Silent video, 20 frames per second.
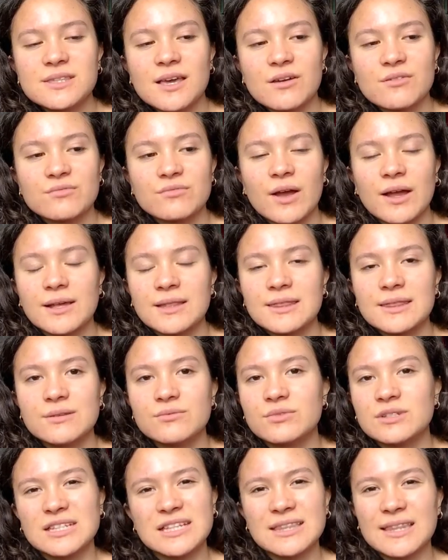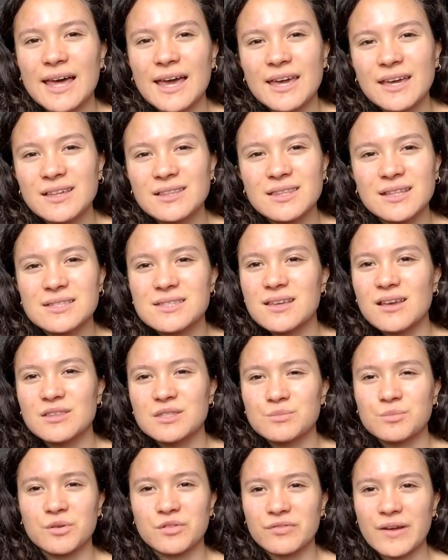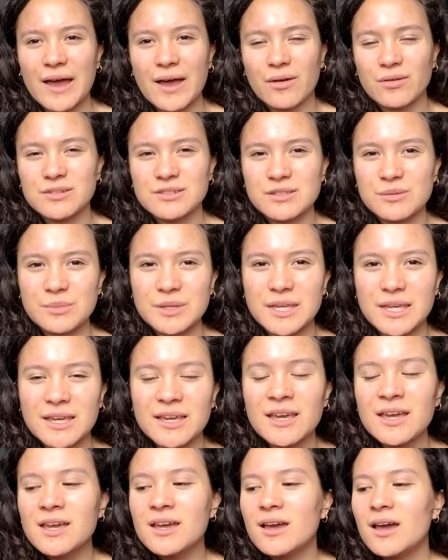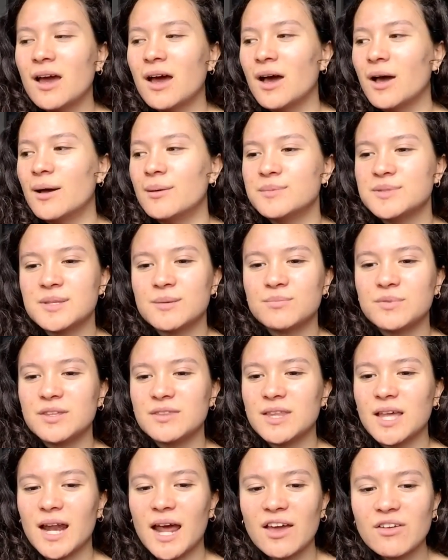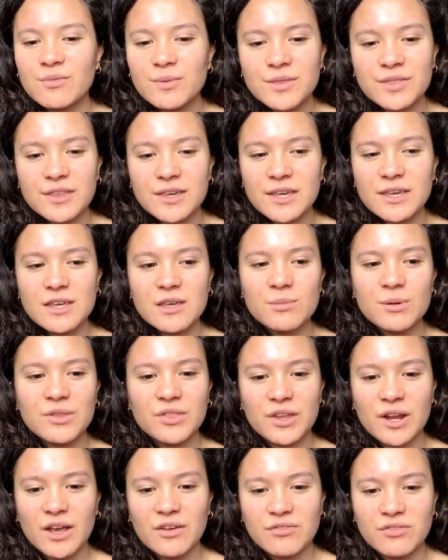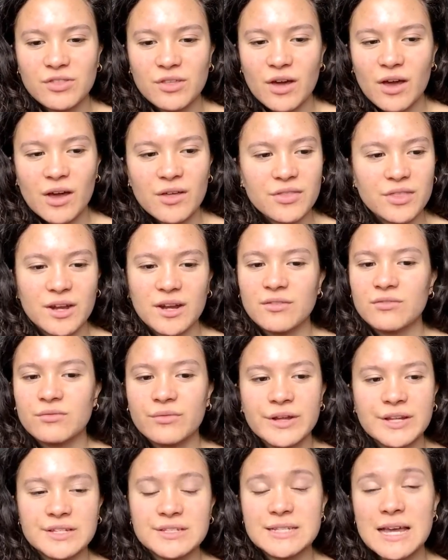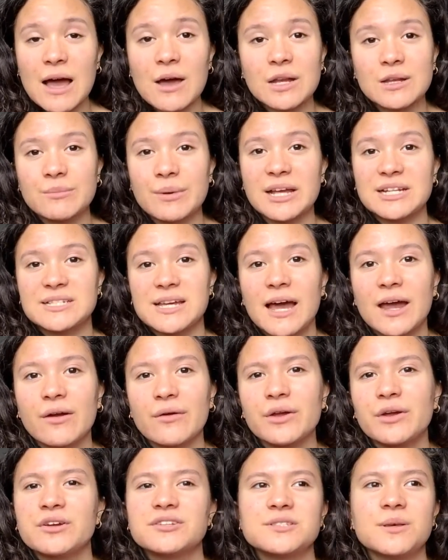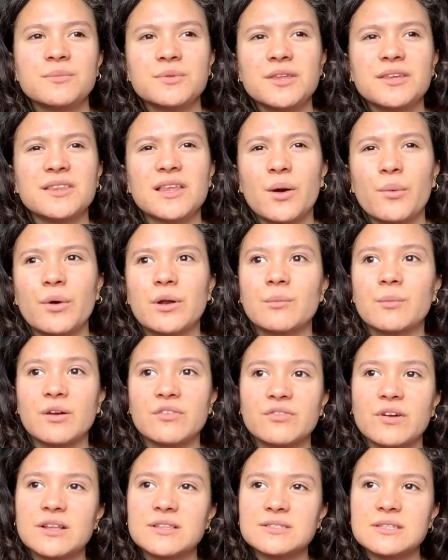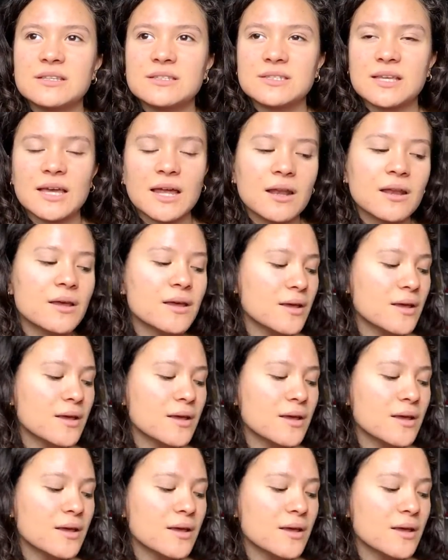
that I really like, that sounds profound to me, something that I've been thinking about, that I've thought, that I've written down in my diary, or something that one of my friends has said.